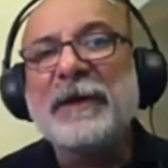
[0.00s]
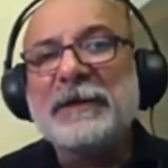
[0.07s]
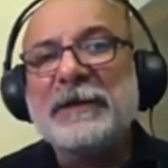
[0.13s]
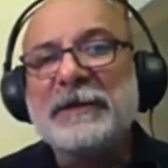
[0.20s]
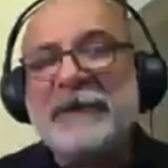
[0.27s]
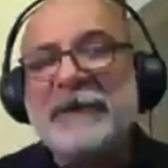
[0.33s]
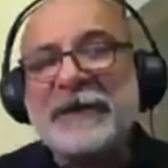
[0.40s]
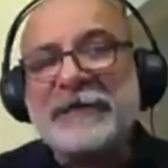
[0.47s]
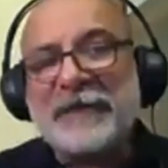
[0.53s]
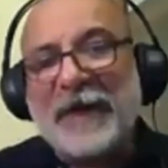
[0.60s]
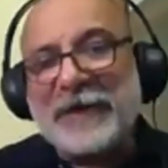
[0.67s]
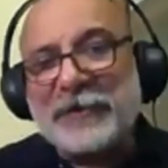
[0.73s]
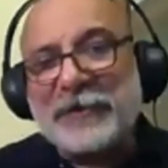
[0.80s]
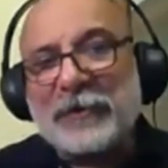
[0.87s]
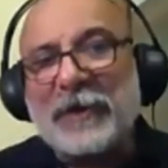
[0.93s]
They
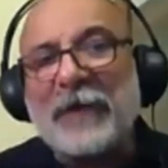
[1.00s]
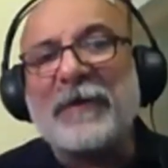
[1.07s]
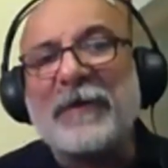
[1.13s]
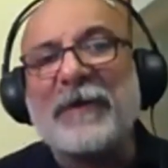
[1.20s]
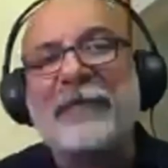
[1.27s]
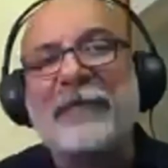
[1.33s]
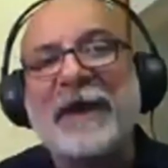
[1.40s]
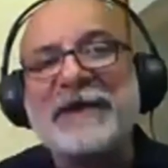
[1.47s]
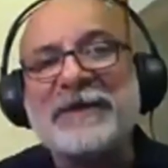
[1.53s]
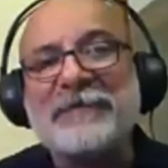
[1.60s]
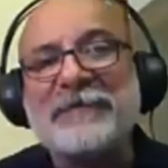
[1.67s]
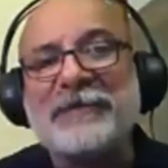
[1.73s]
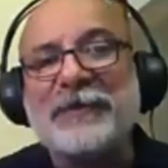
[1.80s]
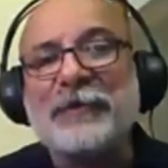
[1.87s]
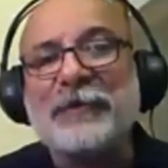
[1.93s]
try to cover a wider
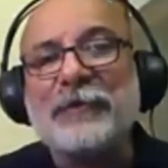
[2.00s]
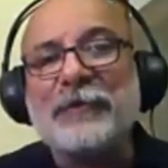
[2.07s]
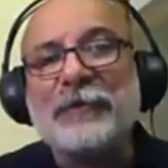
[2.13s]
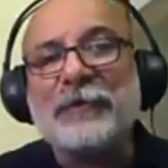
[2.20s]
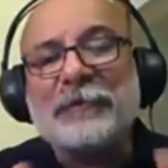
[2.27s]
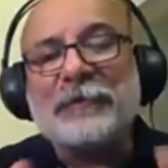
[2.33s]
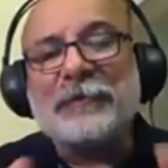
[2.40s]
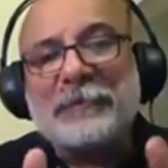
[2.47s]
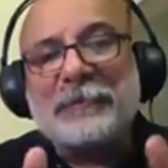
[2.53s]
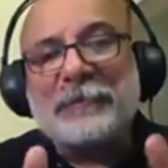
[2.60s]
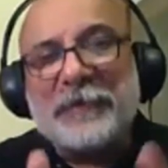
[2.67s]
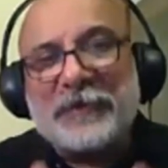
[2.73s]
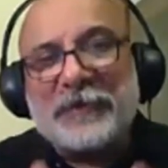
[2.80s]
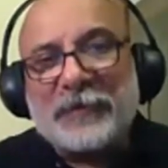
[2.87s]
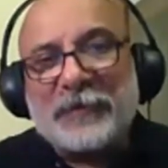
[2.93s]
view
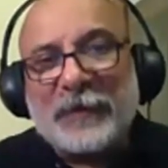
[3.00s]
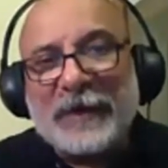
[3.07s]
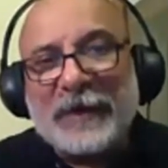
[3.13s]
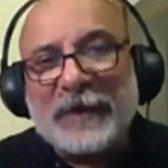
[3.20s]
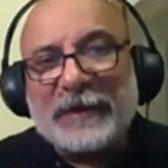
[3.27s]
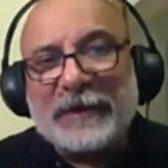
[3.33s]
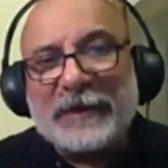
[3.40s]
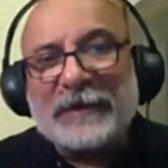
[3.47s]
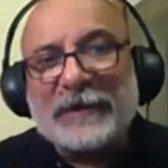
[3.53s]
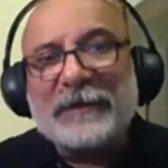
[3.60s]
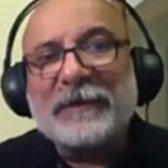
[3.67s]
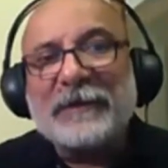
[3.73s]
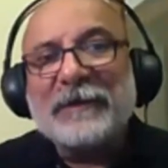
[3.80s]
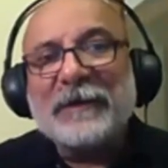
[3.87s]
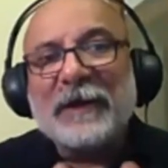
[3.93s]
between
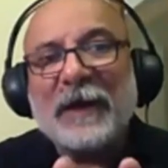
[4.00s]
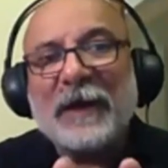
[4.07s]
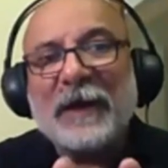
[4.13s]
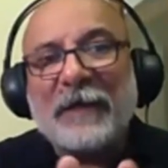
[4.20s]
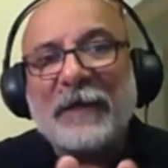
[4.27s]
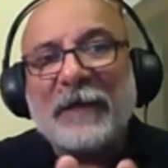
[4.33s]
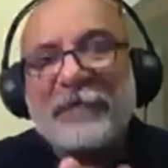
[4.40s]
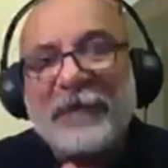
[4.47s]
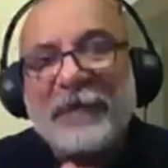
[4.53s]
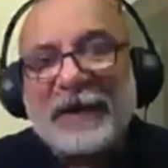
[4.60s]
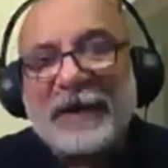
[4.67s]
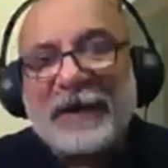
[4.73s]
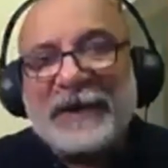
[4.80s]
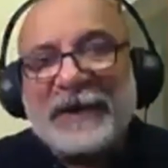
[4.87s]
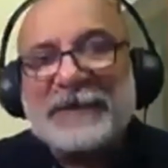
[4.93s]
a very
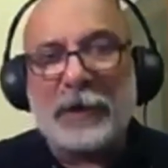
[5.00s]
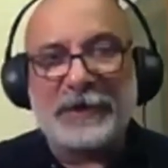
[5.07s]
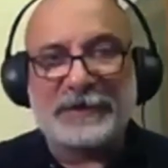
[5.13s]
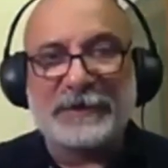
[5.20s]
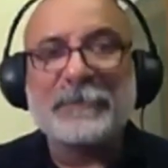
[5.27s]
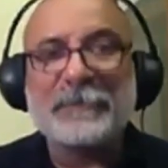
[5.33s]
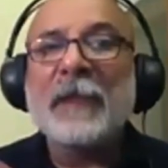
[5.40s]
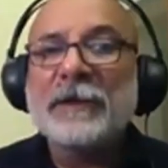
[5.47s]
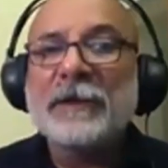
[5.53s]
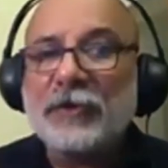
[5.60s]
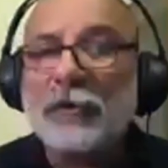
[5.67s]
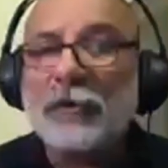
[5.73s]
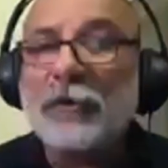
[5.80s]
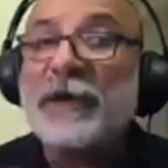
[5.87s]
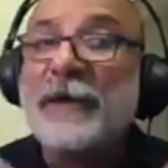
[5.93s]
smaller
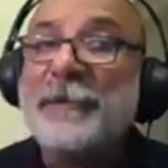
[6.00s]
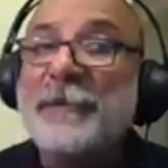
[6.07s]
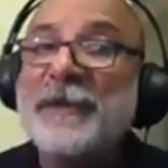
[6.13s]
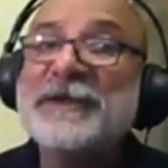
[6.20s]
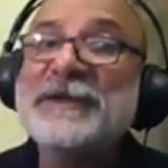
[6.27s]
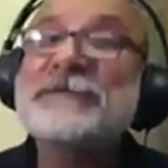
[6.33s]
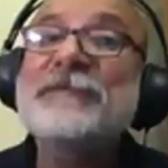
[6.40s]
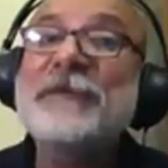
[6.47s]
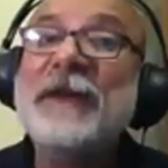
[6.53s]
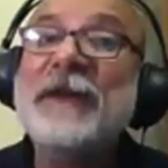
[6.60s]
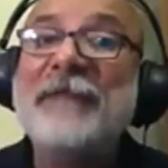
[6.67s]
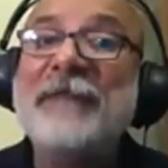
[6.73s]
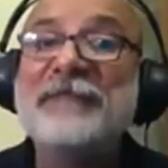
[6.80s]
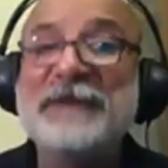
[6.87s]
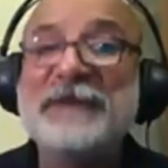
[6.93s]
distance. So
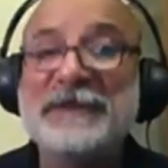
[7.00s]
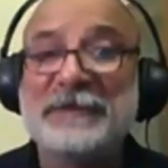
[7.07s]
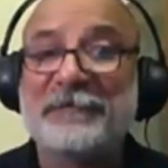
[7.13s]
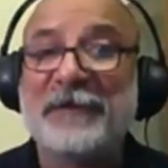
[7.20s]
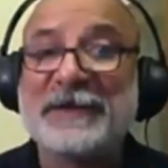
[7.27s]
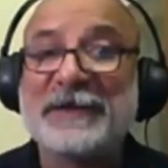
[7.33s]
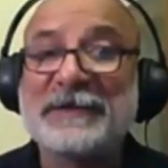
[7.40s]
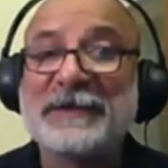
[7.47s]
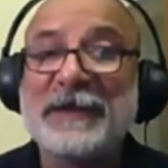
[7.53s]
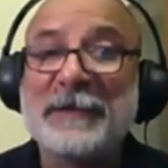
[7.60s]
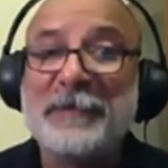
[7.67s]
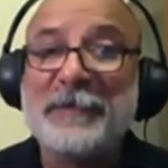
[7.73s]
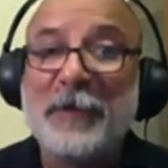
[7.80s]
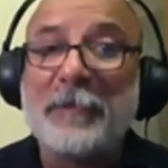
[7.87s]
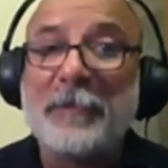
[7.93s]
images will have
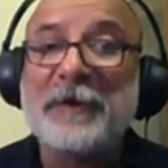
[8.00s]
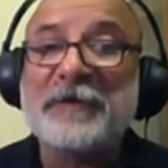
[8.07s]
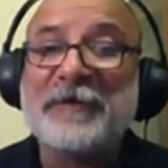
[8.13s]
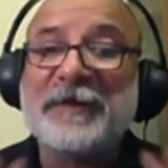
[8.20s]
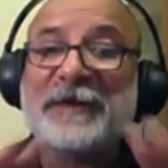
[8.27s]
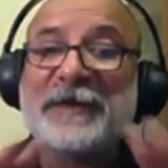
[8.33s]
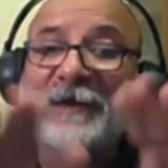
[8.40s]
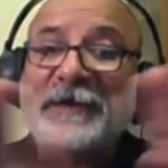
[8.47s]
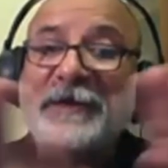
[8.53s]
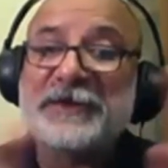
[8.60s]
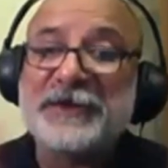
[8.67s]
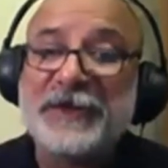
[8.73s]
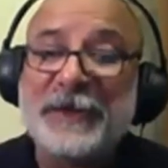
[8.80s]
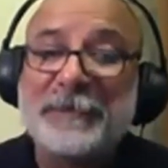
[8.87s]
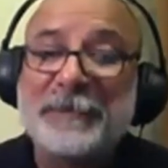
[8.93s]
these effects. They'll be
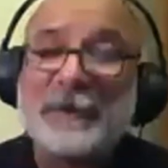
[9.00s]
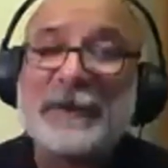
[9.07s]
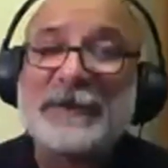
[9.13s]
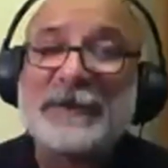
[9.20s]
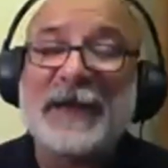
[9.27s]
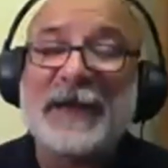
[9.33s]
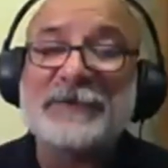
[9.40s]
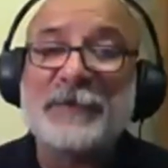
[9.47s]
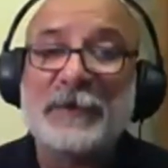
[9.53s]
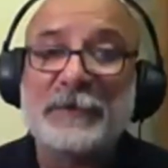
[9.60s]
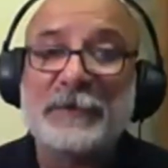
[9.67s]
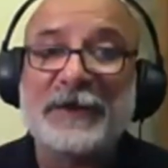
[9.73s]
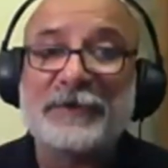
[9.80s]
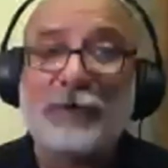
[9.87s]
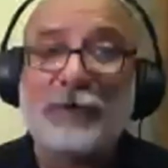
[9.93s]
obliterated. The shape and
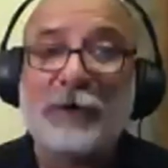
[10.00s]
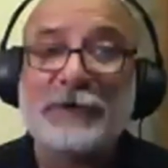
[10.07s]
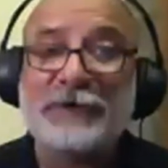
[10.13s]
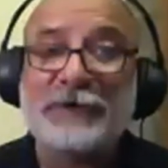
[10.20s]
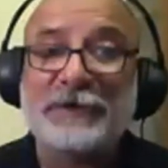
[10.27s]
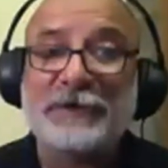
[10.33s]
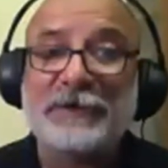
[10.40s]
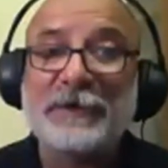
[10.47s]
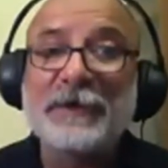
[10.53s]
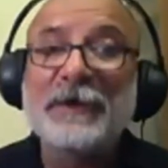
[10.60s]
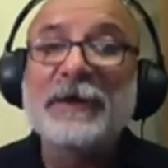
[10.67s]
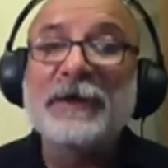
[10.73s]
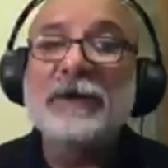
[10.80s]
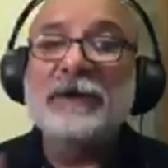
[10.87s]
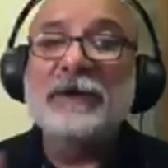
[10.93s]
the size will get
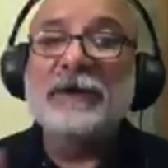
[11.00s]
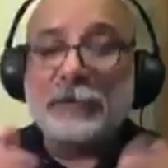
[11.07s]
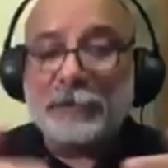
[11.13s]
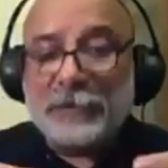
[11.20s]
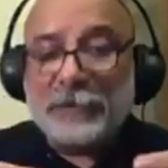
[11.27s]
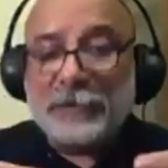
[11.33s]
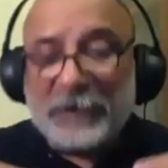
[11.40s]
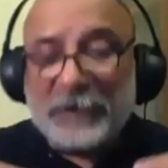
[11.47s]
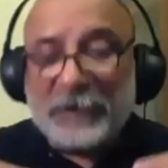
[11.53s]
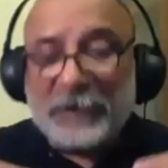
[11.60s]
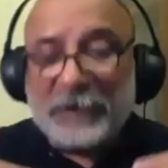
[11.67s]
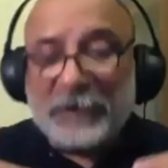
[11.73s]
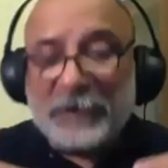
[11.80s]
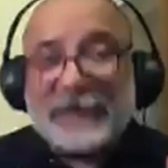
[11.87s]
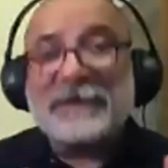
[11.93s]
altered. So
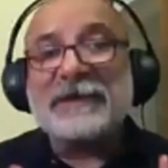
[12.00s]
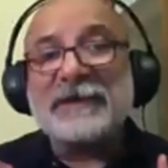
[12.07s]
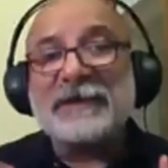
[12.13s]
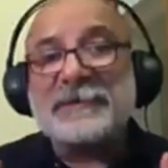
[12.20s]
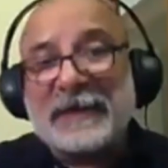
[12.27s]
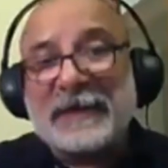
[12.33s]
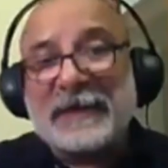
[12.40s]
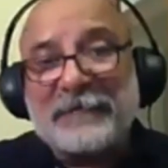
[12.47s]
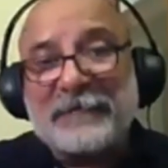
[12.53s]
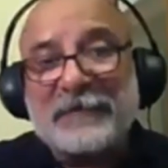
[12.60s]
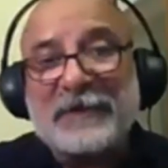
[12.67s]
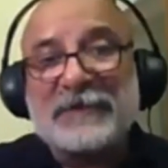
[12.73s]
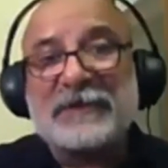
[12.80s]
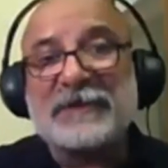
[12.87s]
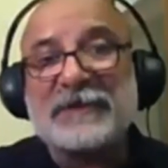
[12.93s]
keep that
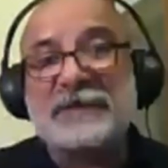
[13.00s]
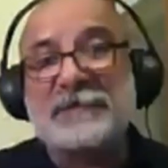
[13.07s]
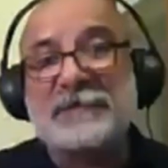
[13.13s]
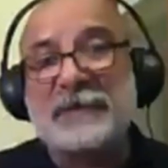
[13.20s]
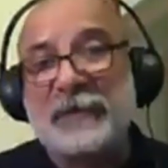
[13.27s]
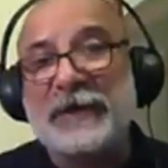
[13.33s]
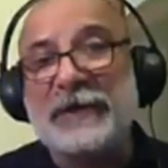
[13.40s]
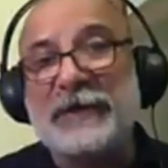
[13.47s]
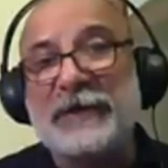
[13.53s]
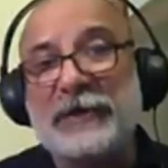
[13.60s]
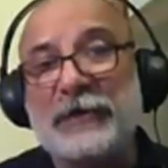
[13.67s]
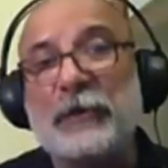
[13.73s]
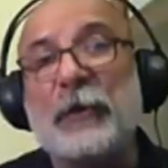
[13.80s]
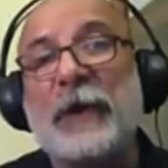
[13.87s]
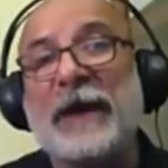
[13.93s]
respective distance between
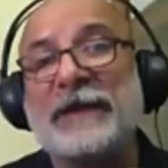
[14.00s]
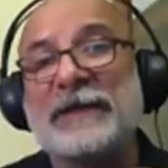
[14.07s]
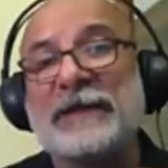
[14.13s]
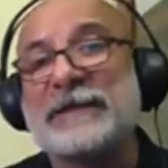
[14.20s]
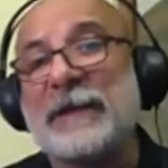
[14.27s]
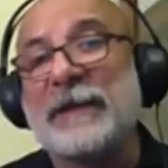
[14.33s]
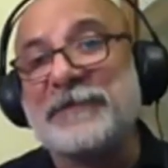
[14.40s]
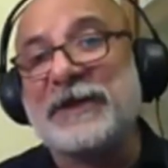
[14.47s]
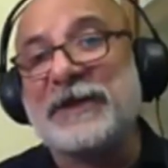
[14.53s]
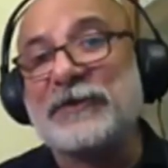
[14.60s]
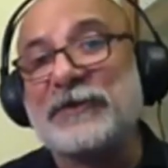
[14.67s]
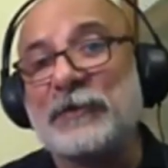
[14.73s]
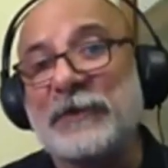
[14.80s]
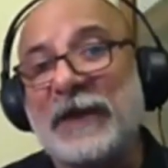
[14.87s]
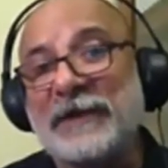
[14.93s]
you and the subject
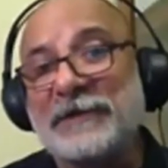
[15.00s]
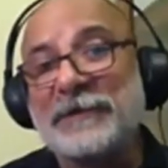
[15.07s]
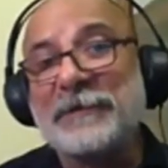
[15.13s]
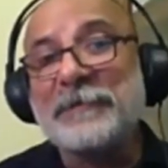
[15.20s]
so that